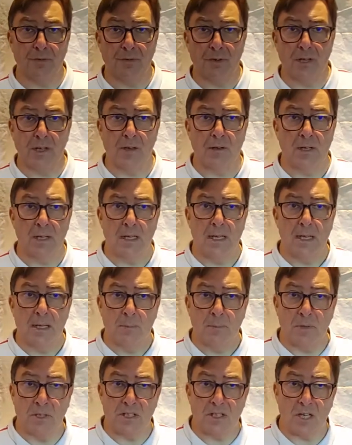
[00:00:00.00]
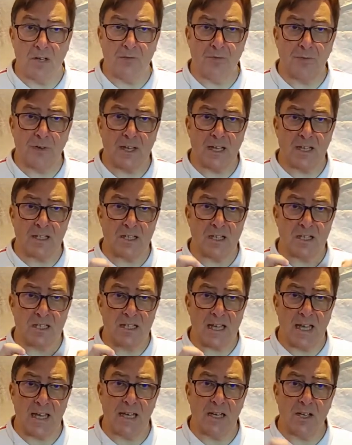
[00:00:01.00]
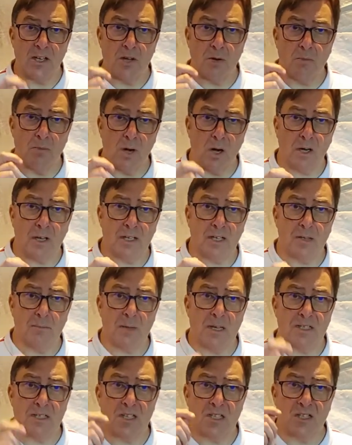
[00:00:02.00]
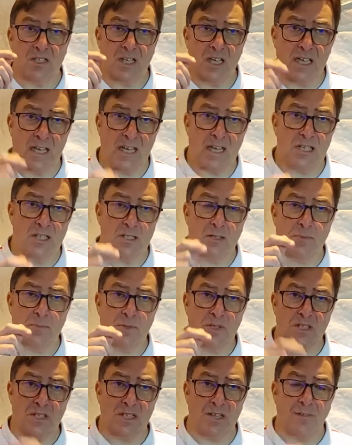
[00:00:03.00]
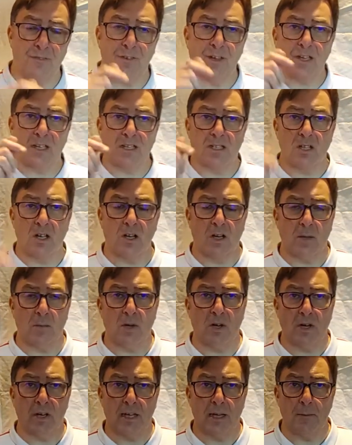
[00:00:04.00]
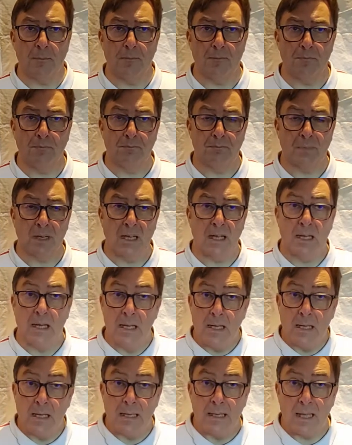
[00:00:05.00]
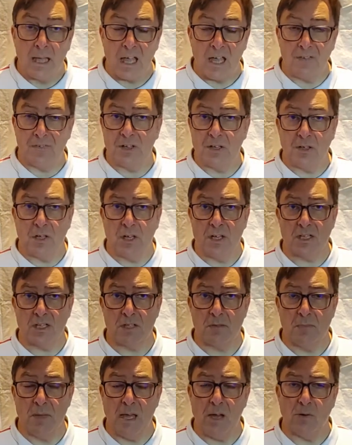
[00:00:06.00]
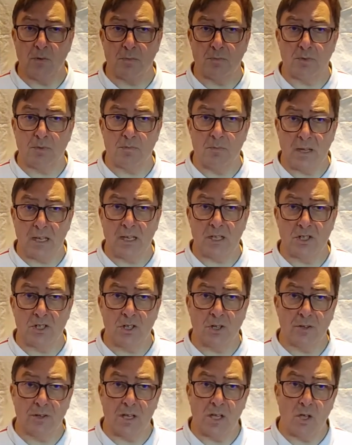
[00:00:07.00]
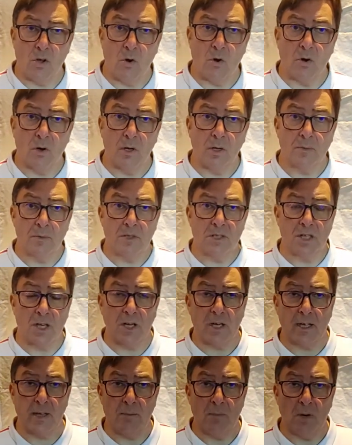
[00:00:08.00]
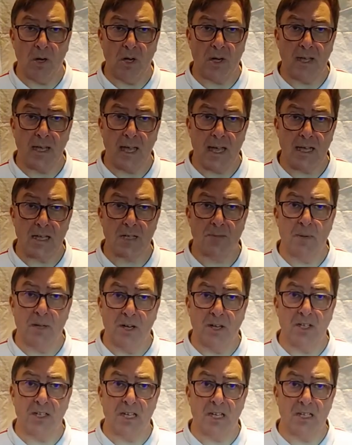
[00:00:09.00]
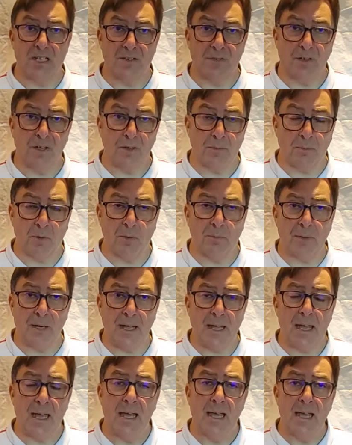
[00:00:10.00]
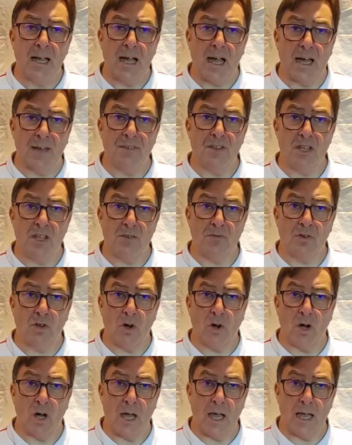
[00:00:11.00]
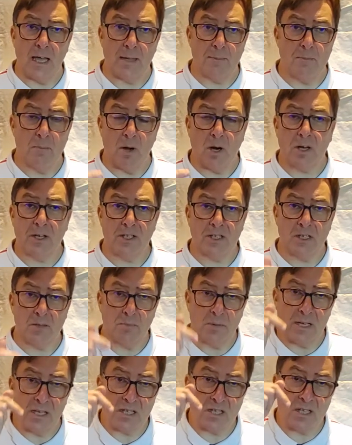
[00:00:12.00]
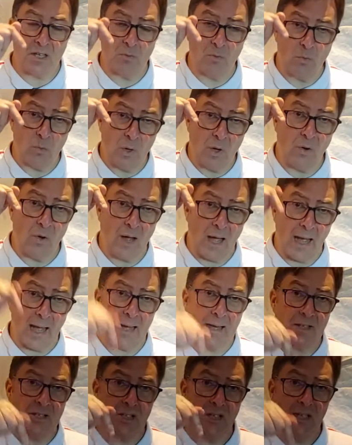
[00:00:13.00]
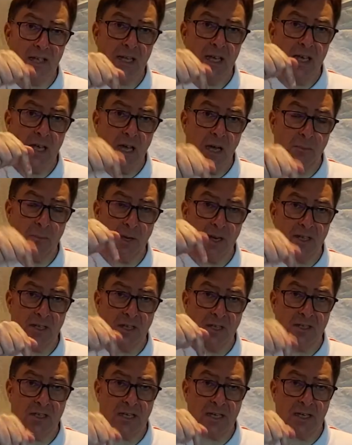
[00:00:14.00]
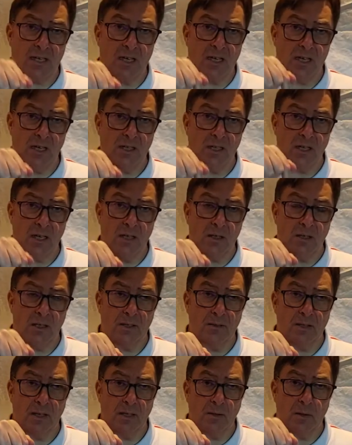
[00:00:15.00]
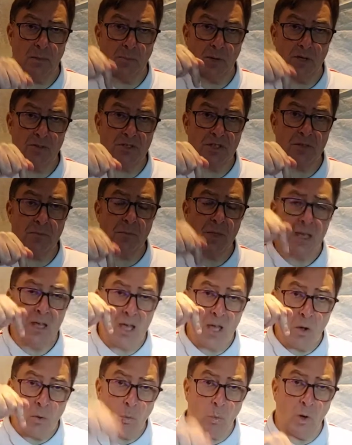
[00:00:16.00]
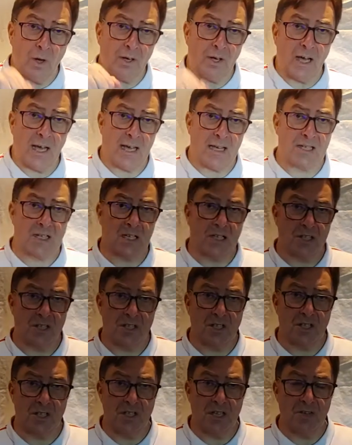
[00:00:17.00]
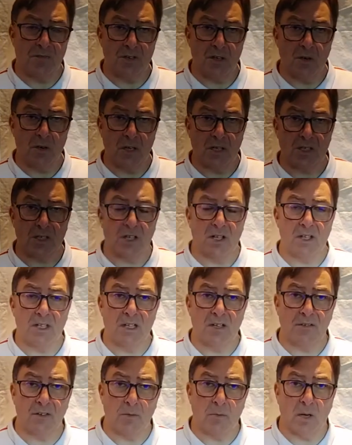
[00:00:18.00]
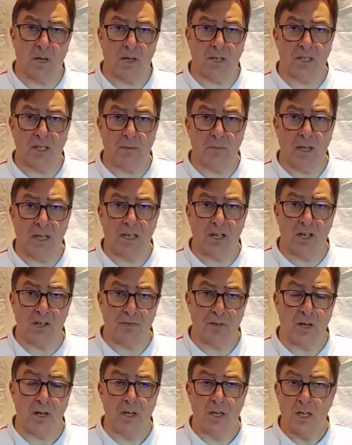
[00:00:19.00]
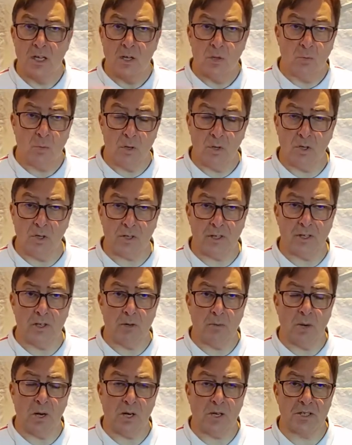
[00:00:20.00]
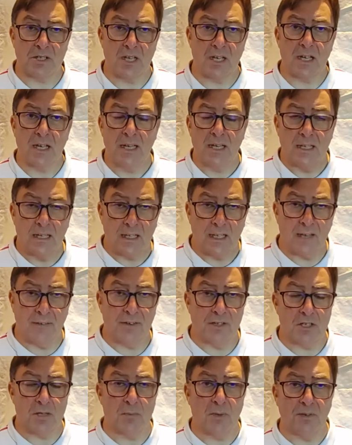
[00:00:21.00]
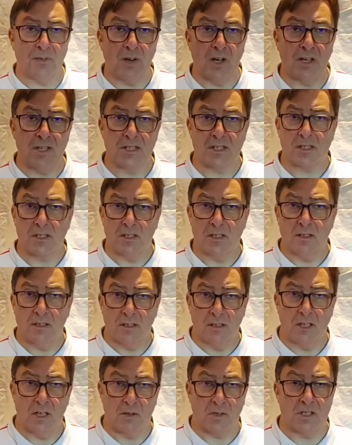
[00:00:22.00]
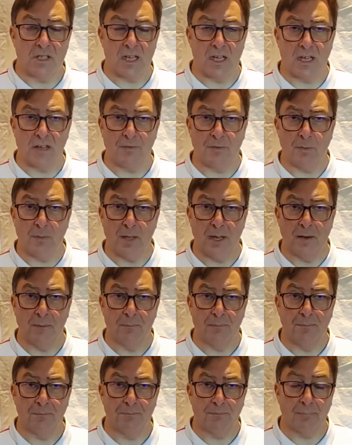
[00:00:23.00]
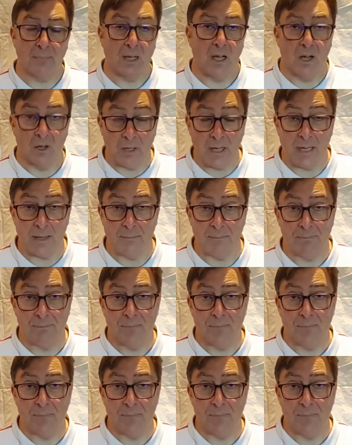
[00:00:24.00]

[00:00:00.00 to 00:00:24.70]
for you. But don't forget to tailor your marketing message to each specific target market. If you'd like some help making sure that your target market has been identified properly and that you've got a marketing piece that will actually approach them, why not ask us to give you a scientific marketing makeover? We'll look at your marketing, give you some advice. You can take it from there. Okay,